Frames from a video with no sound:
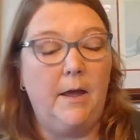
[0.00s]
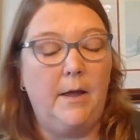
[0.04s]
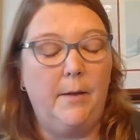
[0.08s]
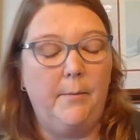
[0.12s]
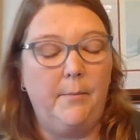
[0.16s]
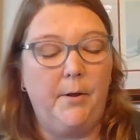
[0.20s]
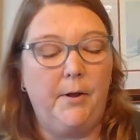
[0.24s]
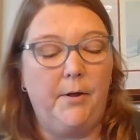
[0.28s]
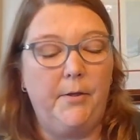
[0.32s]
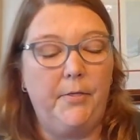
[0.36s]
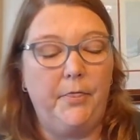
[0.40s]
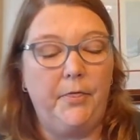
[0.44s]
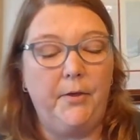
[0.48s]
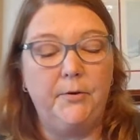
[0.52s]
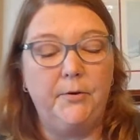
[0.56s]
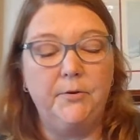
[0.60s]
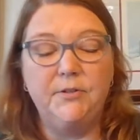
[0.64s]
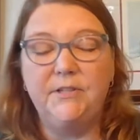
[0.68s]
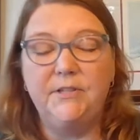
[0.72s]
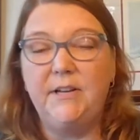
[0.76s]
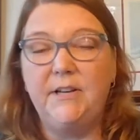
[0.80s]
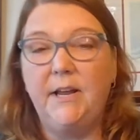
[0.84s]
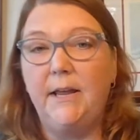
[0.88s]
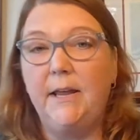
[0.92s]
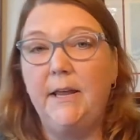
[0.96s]
Um, on
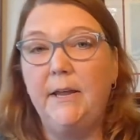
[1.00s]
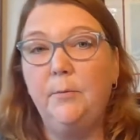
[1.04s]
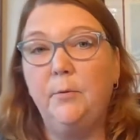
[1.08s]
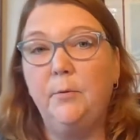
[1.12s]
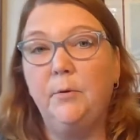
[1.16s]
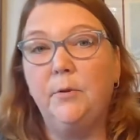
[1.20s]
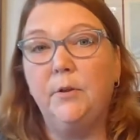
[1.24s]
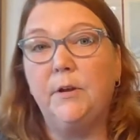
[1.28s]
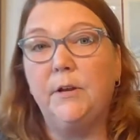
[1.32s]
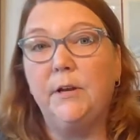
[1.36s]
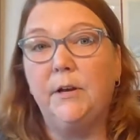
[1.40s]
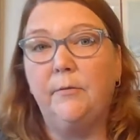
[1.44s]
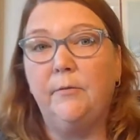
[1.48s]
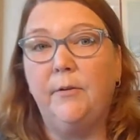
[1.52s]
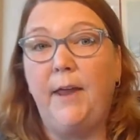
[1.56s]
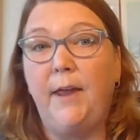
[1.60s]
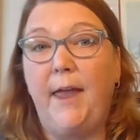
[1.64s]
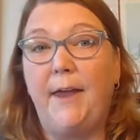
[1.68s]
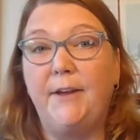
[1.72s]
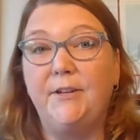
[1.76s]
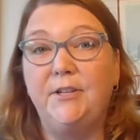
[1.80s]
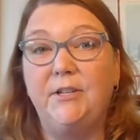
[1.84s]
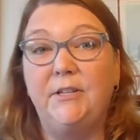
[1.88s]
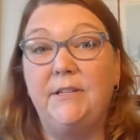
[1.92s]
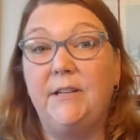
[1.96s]
Thursday, we're looking at
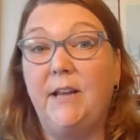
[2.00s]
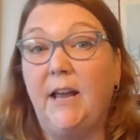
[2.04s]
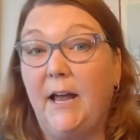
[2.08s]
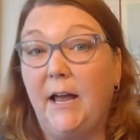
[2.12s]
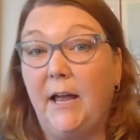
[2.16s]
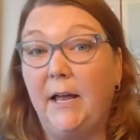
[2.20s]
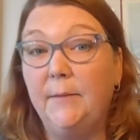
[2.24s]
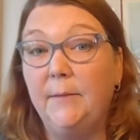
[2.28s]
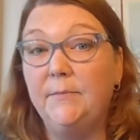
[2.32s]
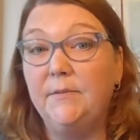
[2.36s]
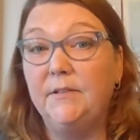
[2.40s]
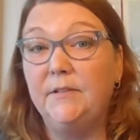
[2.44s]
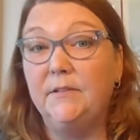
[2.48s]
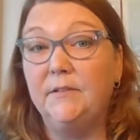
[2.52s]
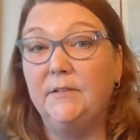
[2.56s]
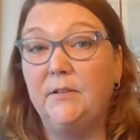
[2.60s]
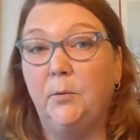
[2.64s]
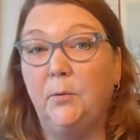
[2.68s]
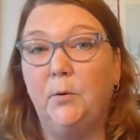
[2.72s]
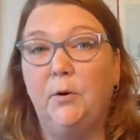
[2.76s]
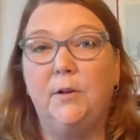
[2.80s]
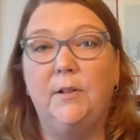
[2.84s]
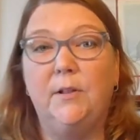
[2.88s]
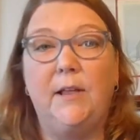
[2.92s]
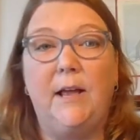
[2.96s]
reaction types.
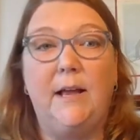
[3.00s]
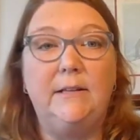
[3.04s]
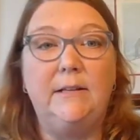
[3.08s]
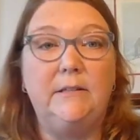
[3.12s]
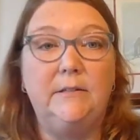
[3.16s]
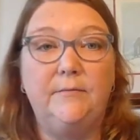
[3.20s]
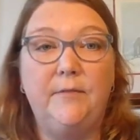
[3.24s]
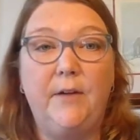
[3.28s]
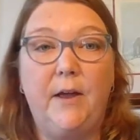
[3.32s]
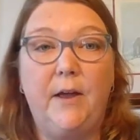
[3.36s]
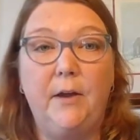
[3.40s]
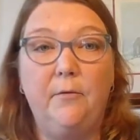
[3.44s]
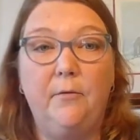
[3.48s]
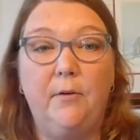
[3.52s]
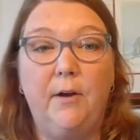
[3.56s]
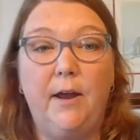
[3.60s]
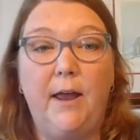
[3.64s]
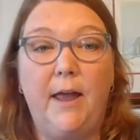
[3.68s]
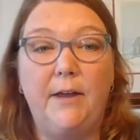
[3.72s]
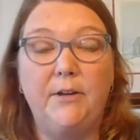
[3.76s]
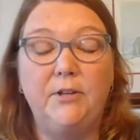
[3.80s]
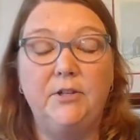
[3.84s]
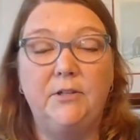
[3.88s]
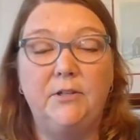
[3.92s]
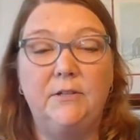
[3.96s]
So we're classifying
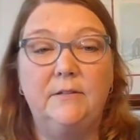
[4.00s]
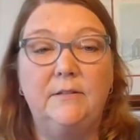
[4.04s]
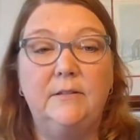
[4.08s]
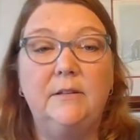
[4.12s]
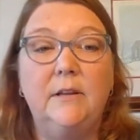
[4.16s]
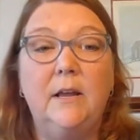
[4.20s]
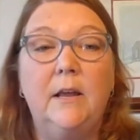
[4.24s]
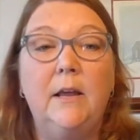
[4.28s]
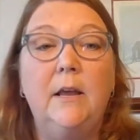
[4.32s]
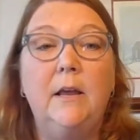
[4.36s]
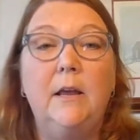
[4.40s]
reactions.